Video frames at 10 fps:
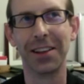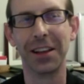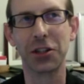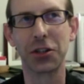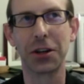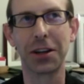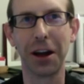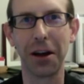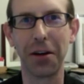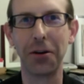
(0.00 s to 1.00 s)
That's tricky.
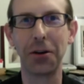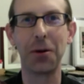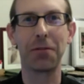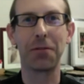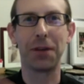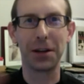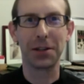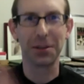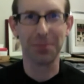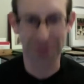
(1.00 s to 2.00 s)
I really want to find
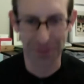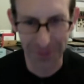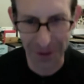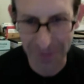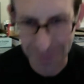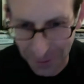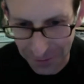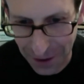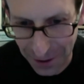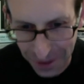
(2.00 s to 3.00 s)
some very
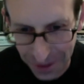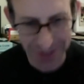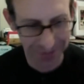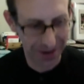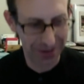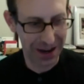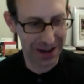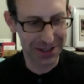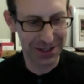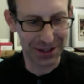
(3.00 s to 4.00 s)
profound
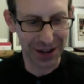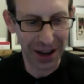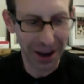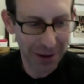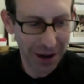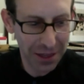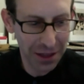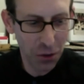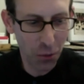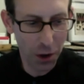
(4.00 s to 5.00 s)
answer. I mean, I
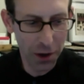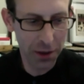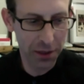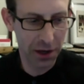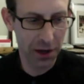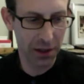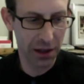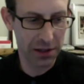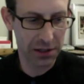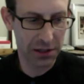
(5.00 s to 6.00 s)
think one thing
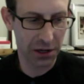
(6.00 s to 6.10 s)
that